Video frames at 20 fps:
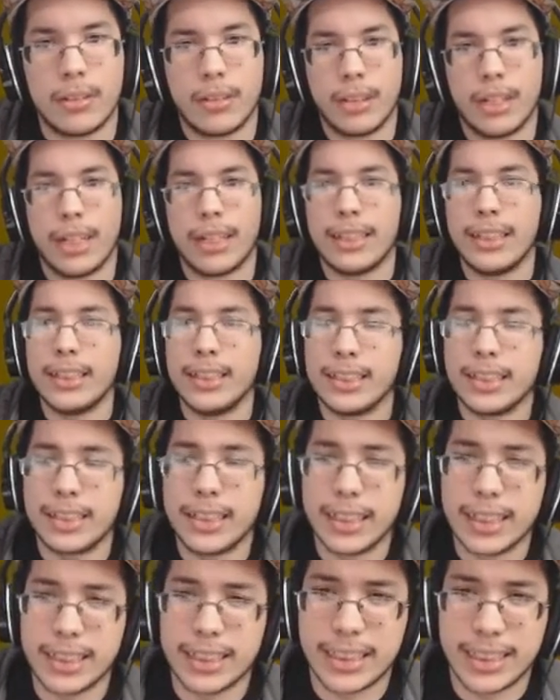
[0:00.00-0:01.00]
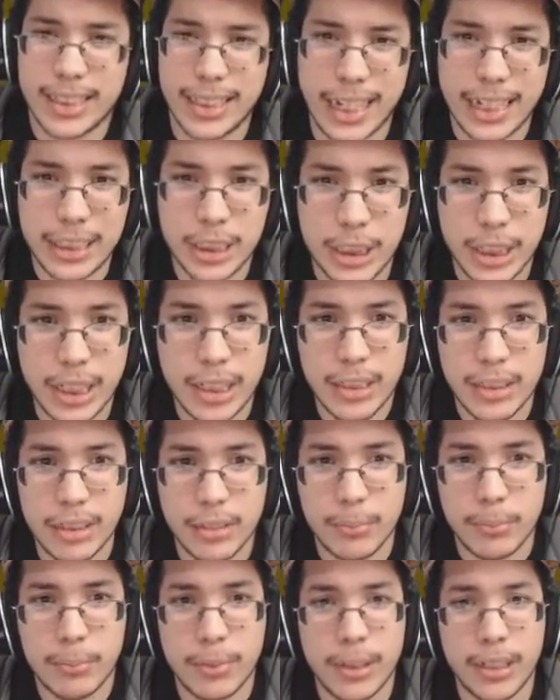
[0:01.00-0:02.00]
I think this thing is Nightshade,
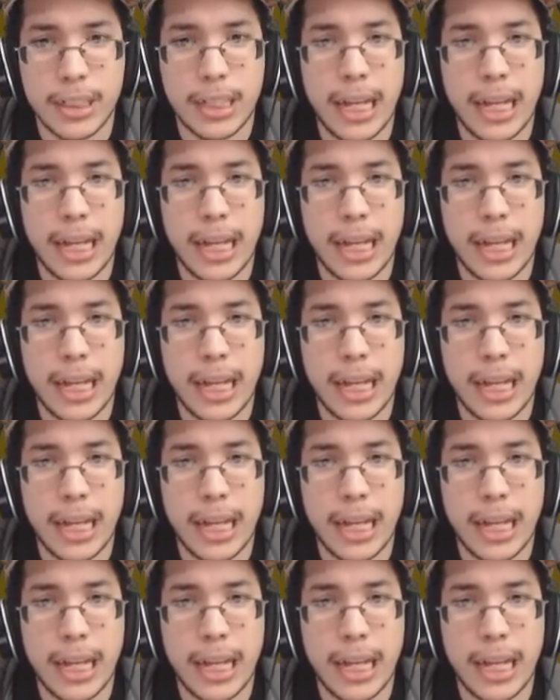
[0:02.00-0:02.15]
but